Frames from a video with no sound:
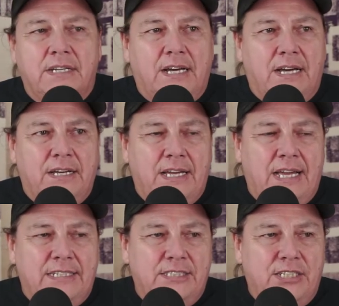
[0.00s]

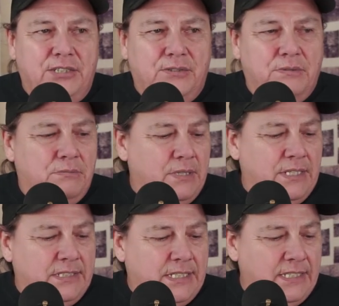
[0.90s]
And you know, what do
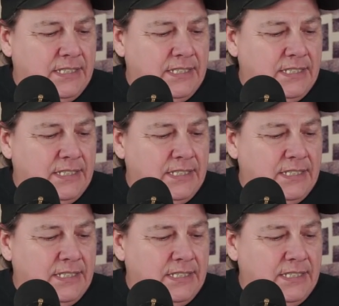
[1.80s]
they say?